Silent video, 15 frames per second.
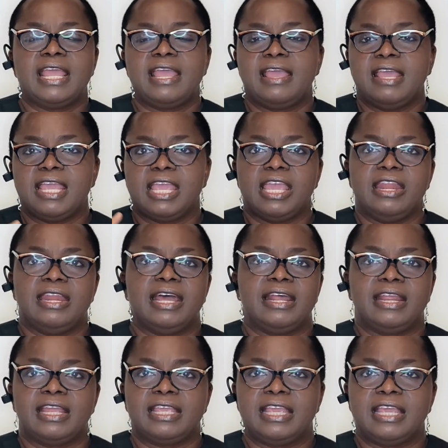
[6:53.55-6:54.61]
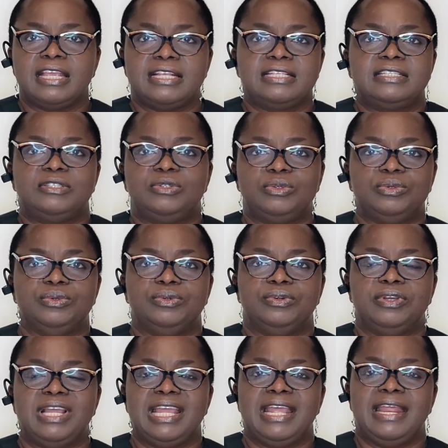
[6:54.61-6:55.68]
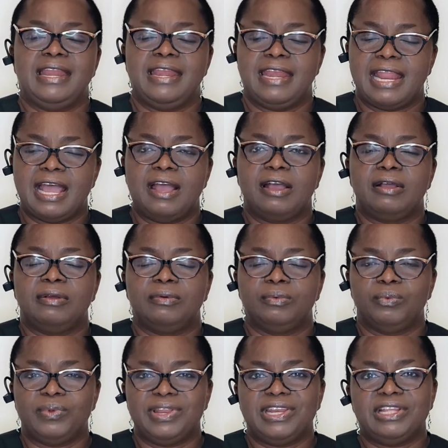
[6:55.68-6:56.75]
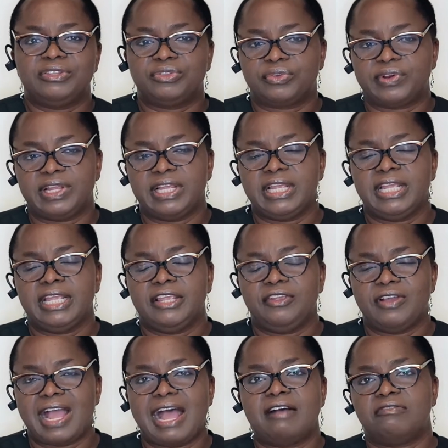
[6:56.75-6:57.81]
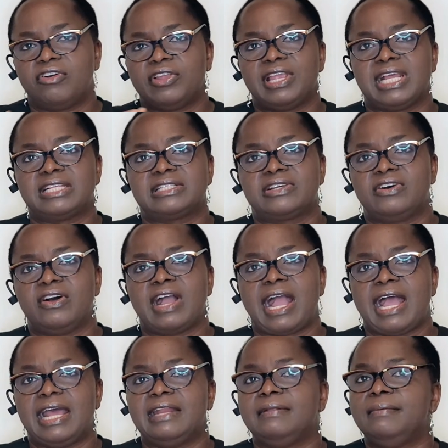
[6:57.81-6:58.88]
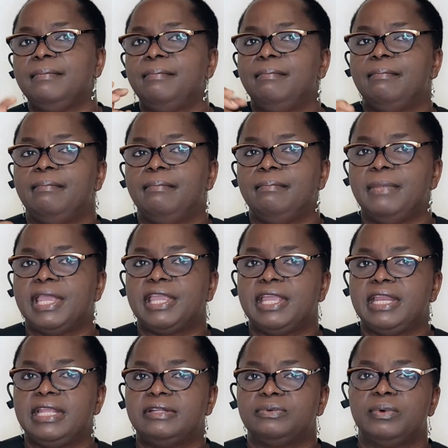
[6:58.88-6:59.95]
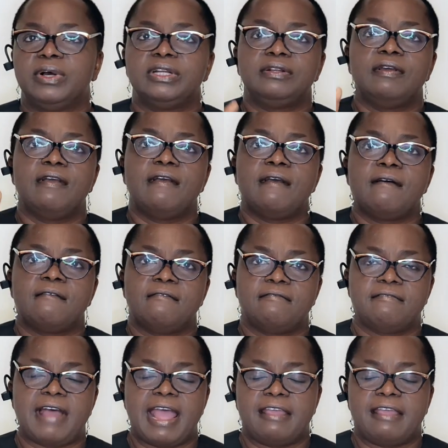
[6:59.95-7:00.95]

in the other case two. Now, with the three you have on your scorecard, making it what? Five.